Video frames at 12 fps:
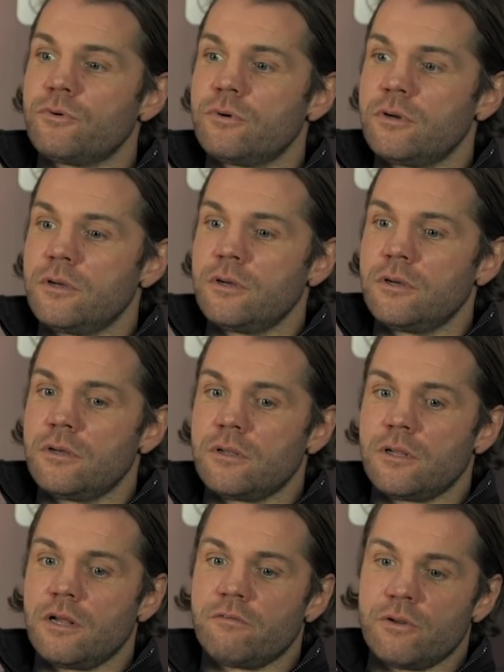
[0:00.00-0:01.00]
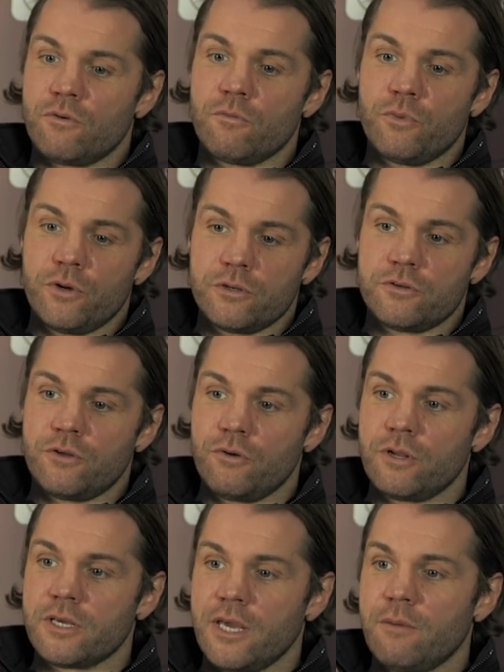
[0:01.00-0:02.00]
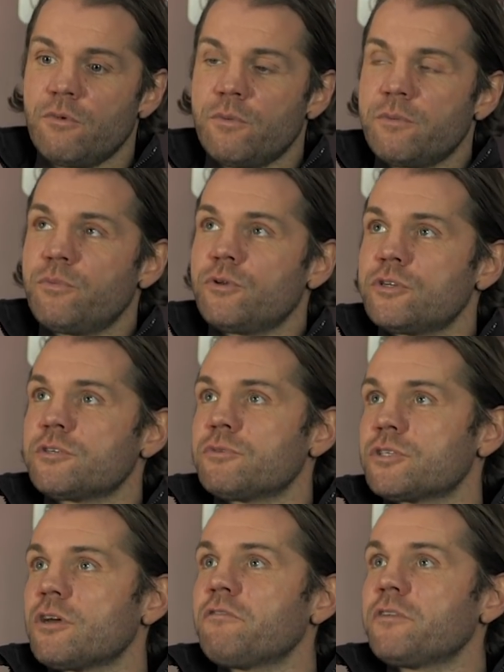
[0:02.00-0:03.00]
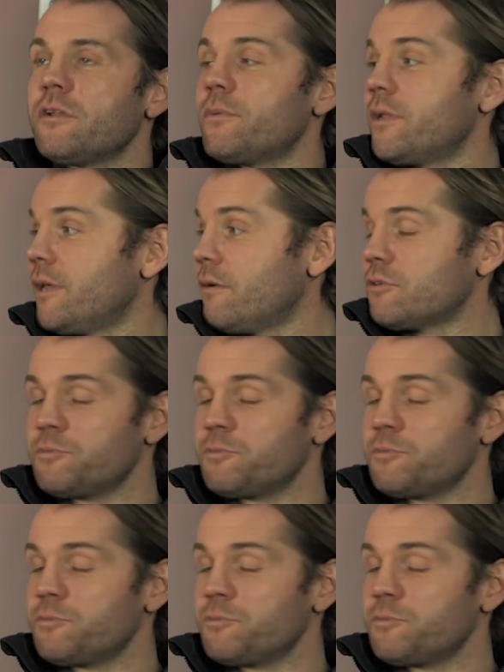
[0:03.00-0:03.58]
will have a notebook, and throughout the game we'll be putting some stuff in it, but then I'll